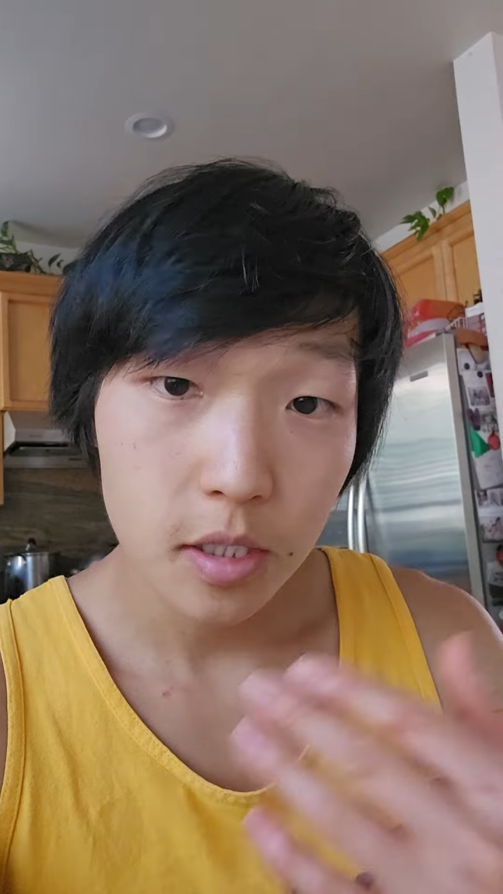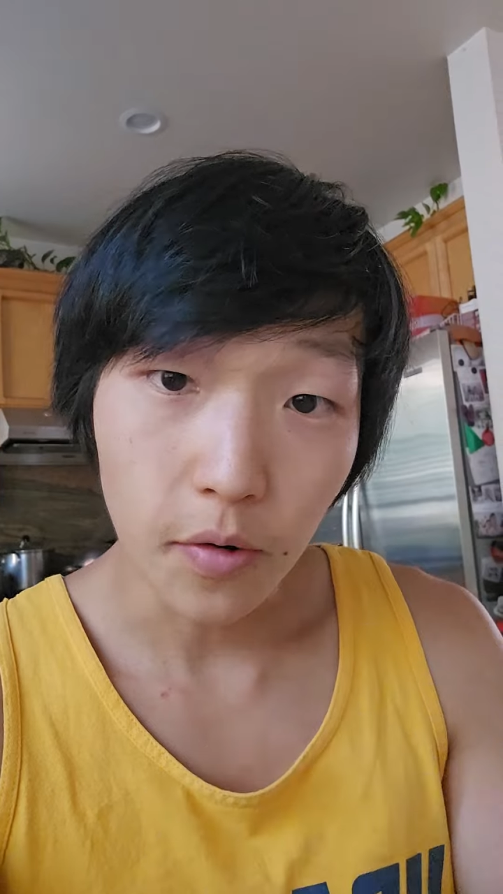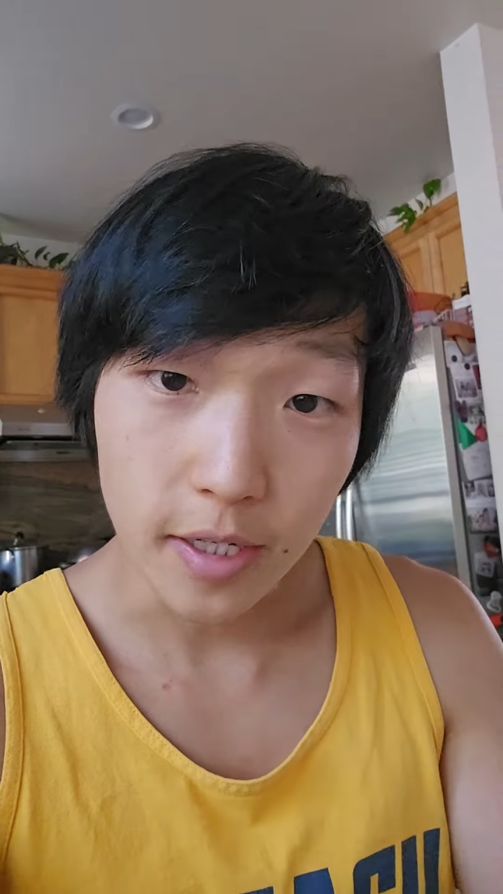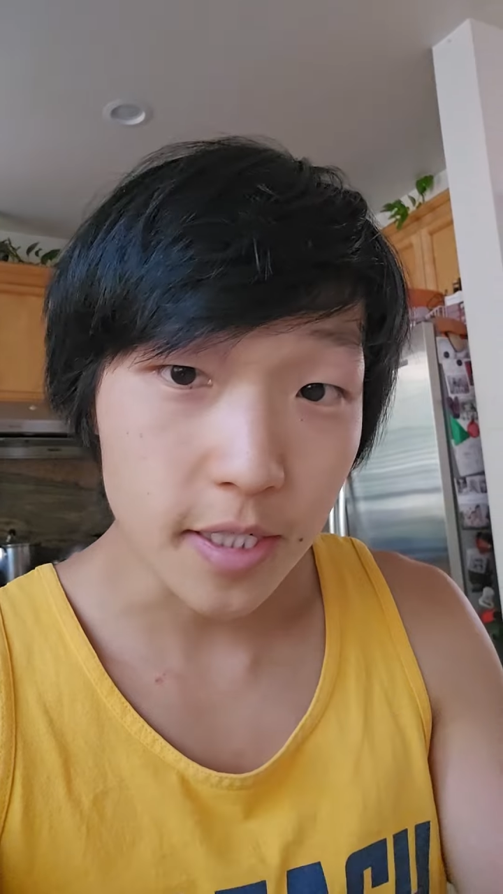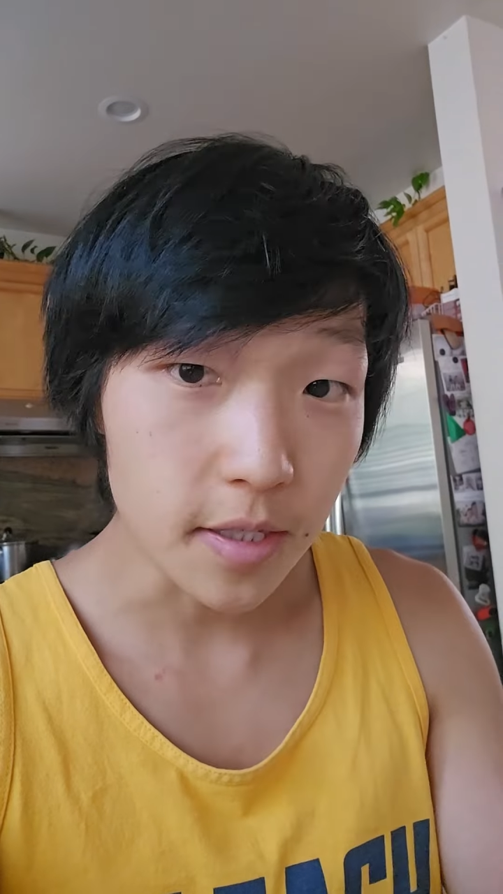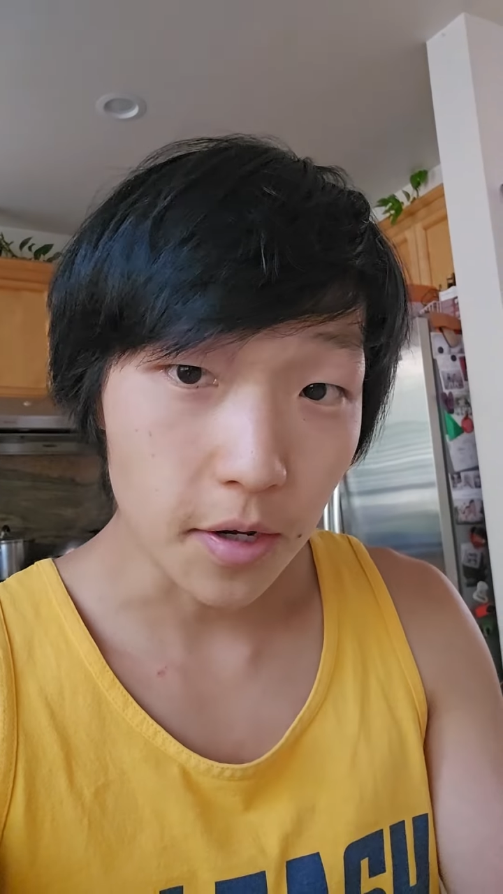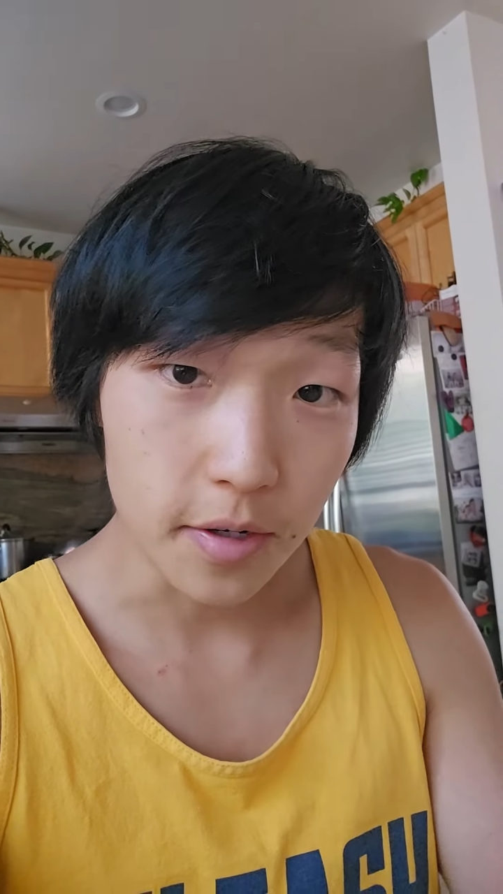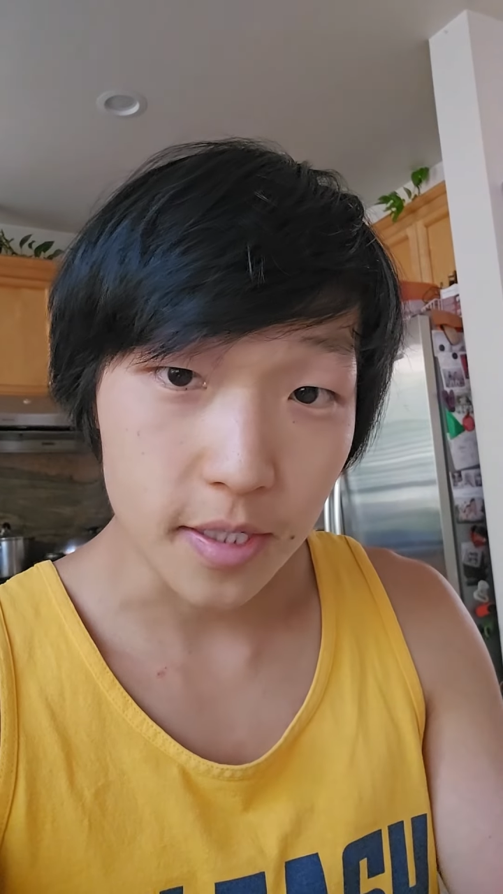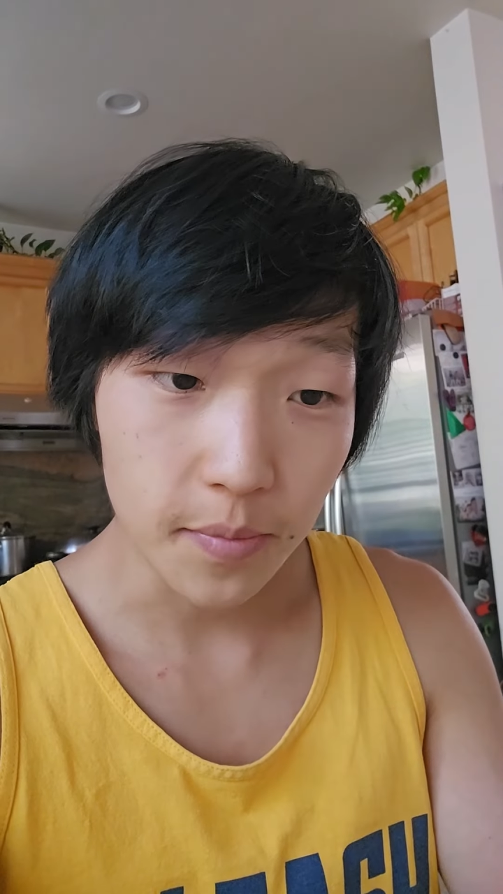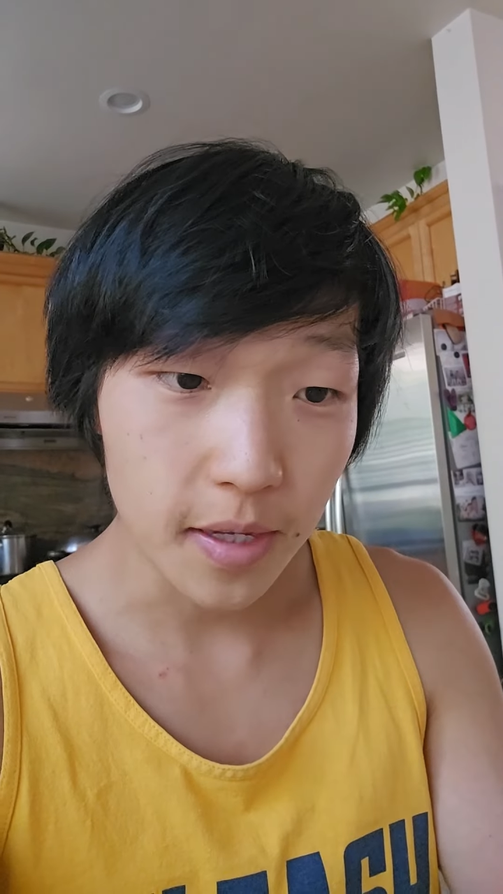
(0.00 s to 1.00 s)
So I just
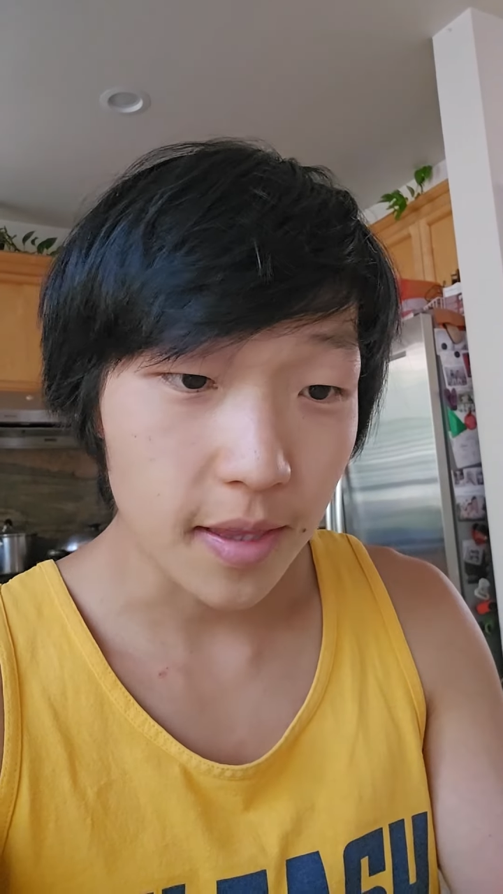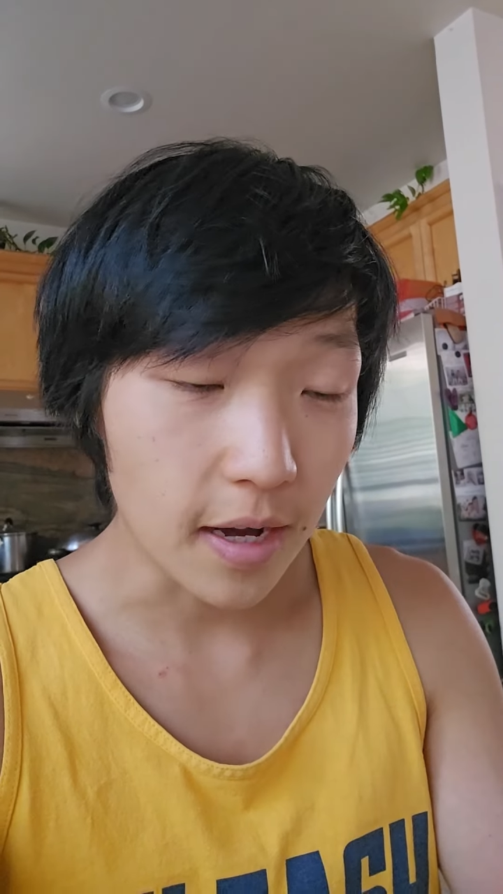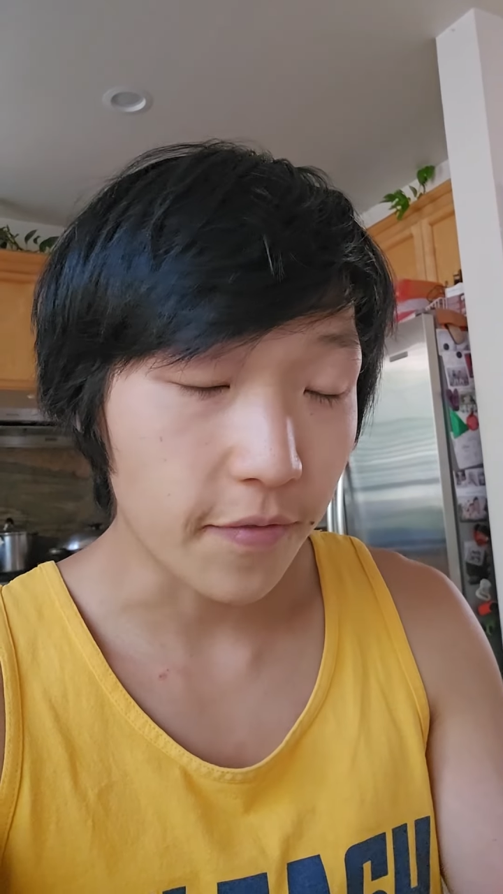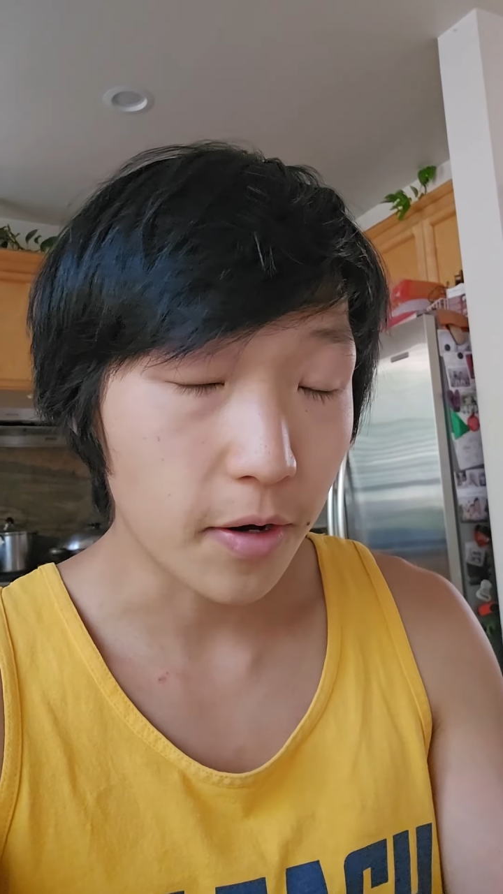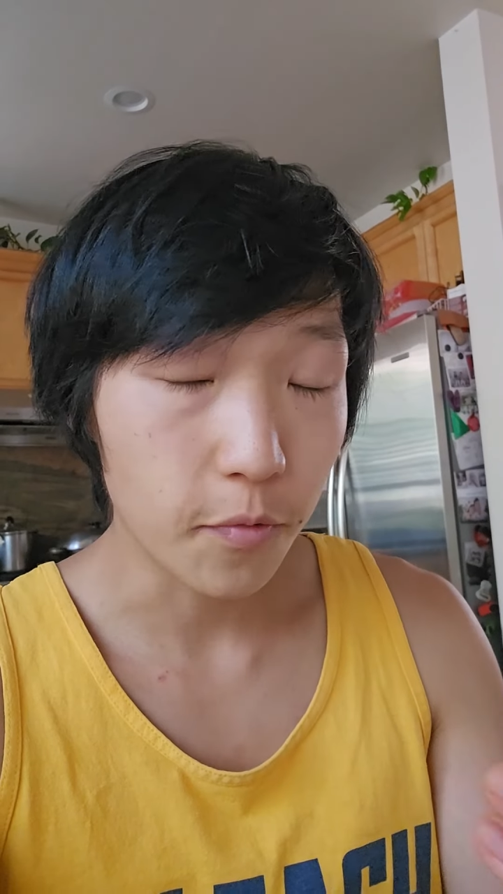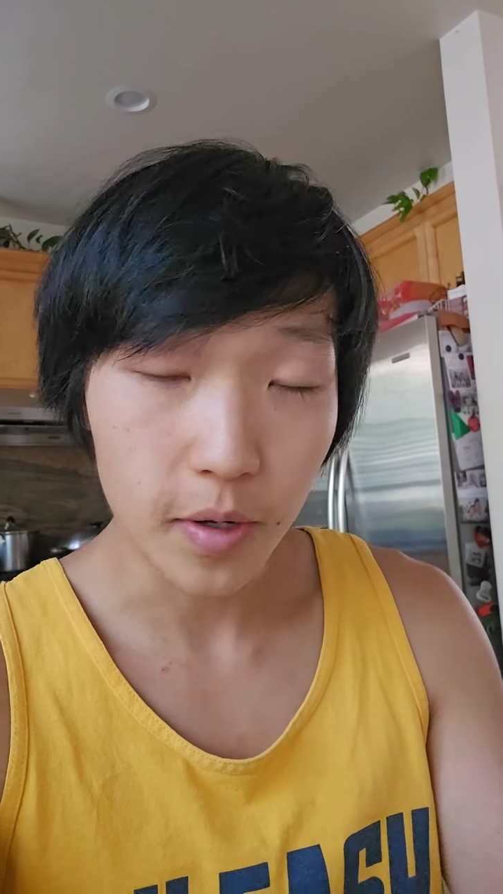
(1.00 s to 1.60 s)
learned something that I found